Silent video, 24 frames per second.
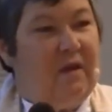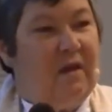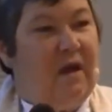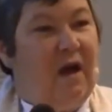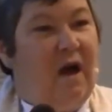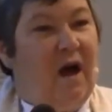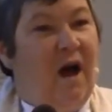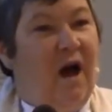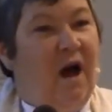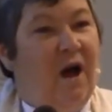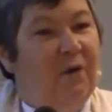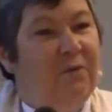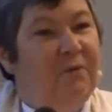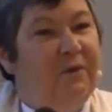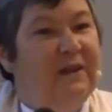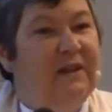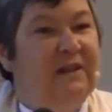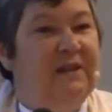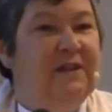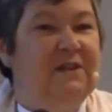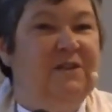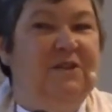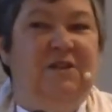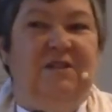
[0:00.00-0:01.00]
All
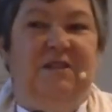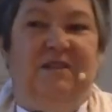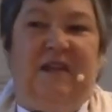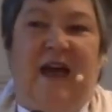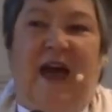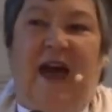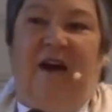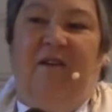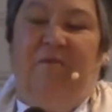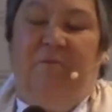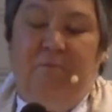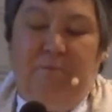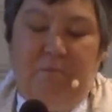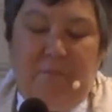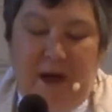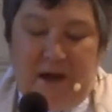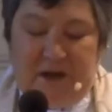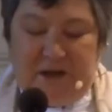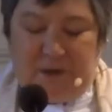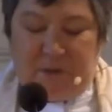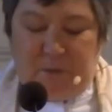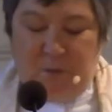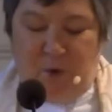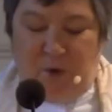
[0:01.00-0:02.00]
religions have
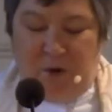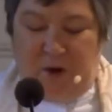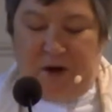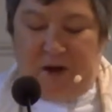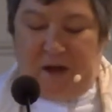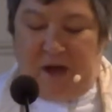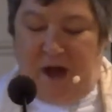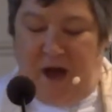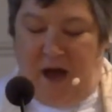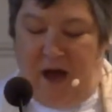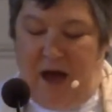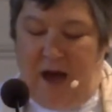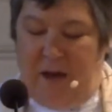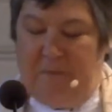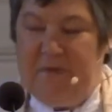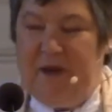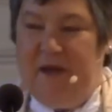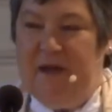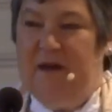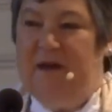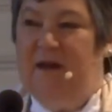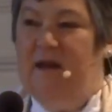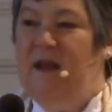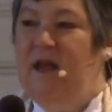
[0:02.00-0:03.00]
much more in
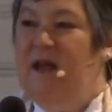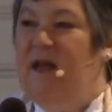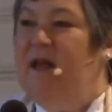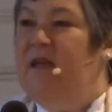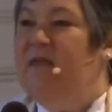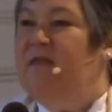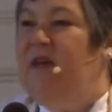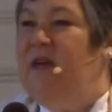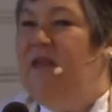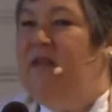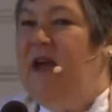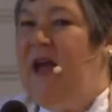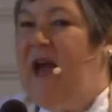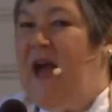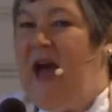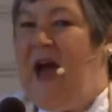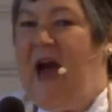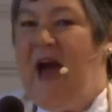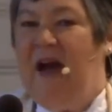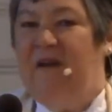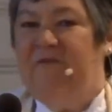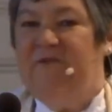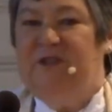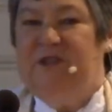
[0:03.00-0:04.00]
common than they
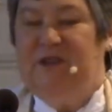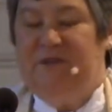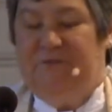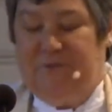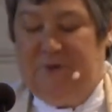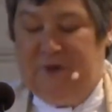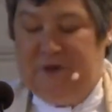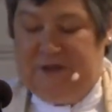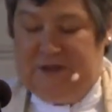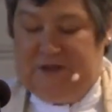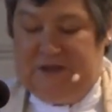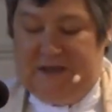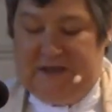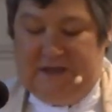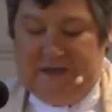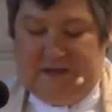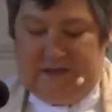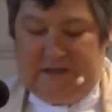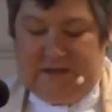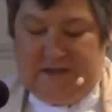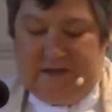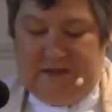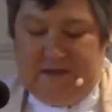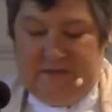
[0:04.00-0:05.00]
have
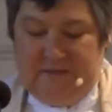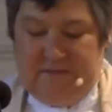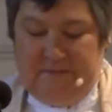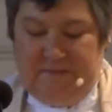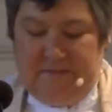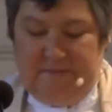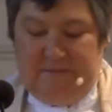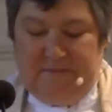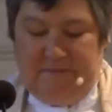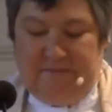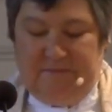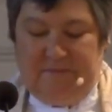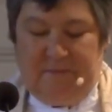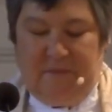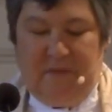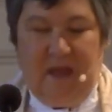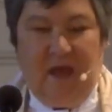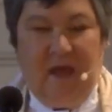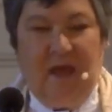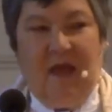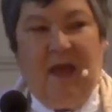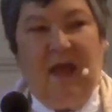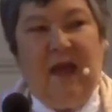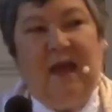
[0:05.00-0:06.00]
differences.
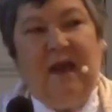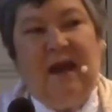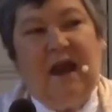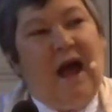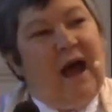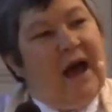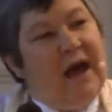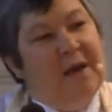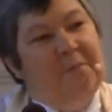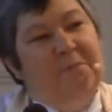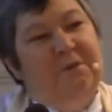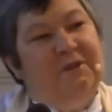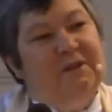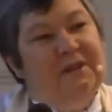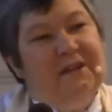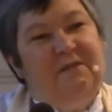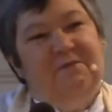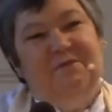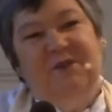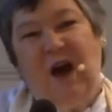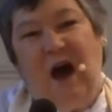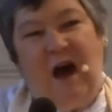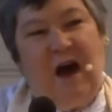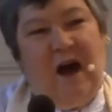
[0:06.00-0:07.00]
And I
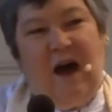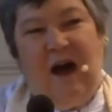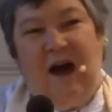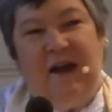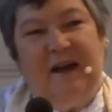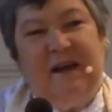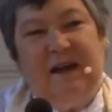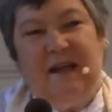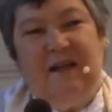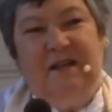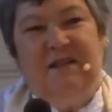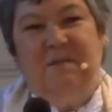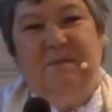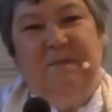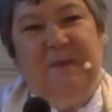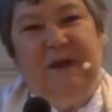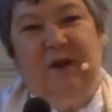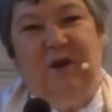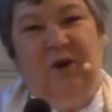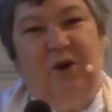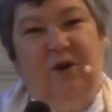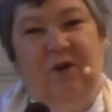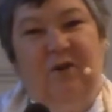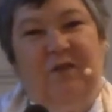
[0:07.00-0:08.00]
believe God is
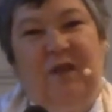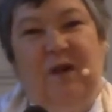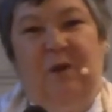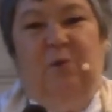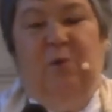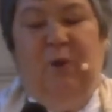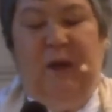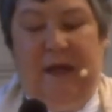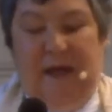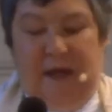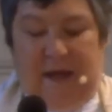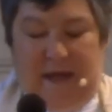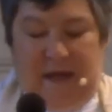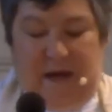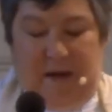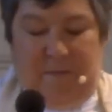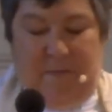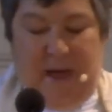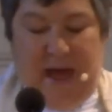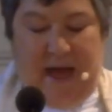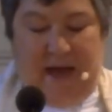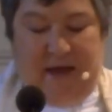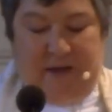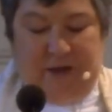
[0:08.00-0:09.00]
bigger than we can
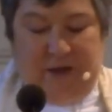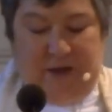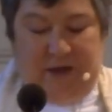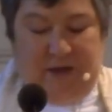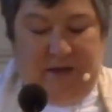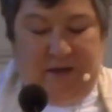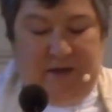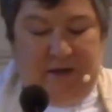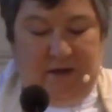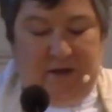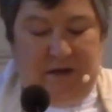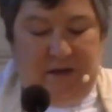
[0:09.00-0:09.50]
imagine.